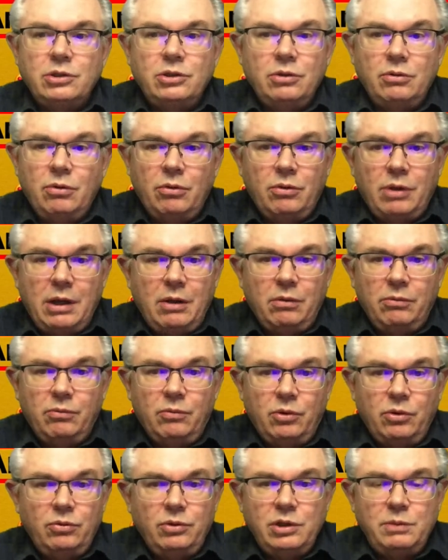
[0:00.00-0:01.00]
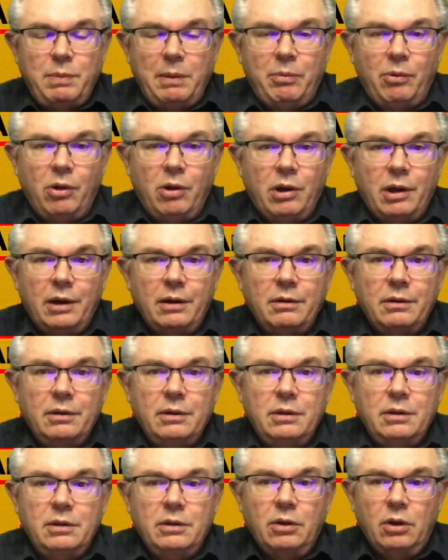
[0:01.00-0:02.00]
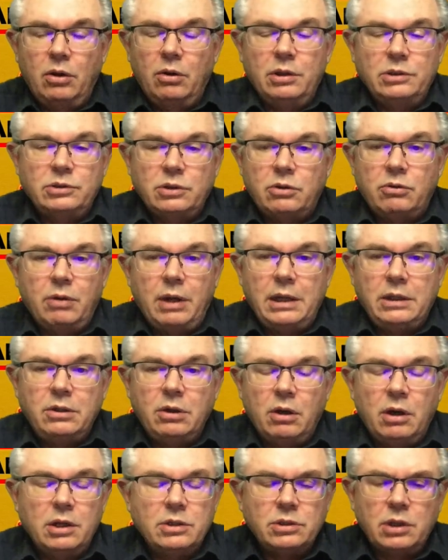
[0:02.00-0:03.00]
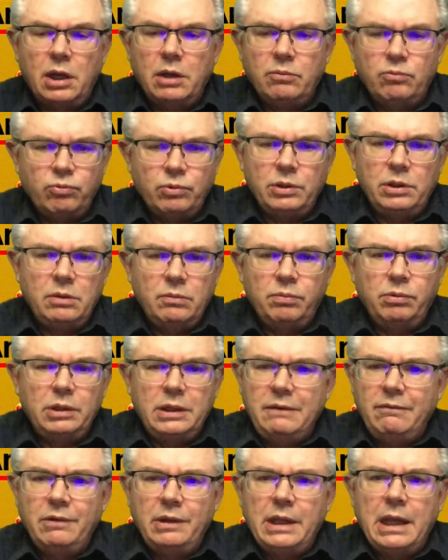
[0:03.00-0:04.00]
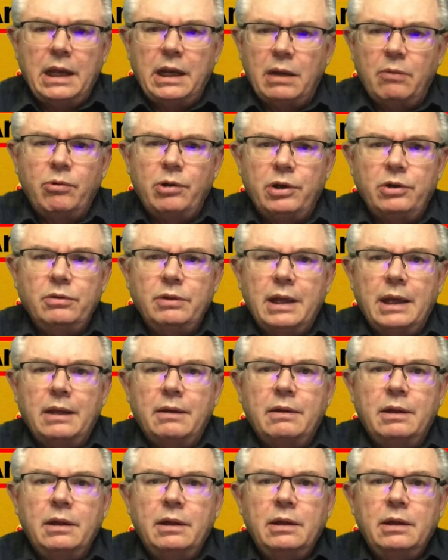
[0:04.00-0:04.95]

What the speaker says: You don't know who these people are. Oh, it's a great cause. I really believe in that. I want to do that.